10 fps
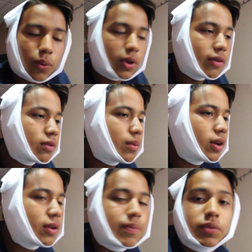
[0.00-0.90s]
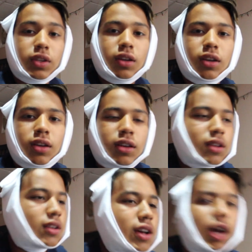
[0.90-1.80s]
whatever. But
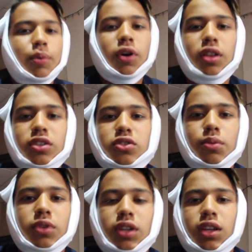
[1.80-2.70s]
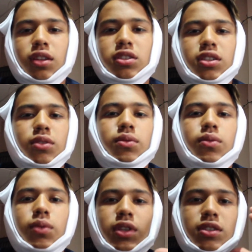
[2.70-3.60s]
I probably look super ridiculous thing
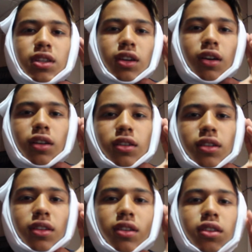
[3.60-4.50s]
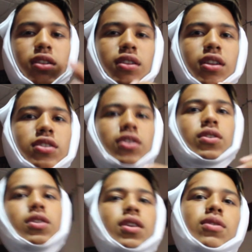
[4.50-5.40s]
with this thing on. It's
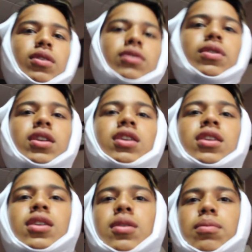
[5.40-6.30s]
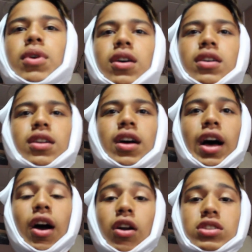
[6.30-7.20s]
okay, like really funny. But
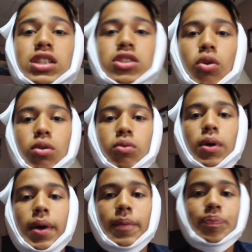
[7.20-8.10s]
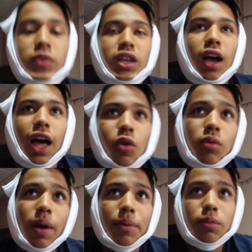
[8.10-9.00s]
I honestly don't remember. I don't
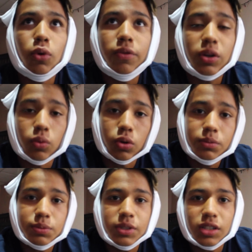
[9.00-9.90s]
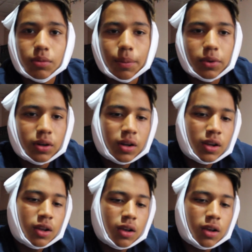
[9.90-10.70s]
remember moving rooms because I remember,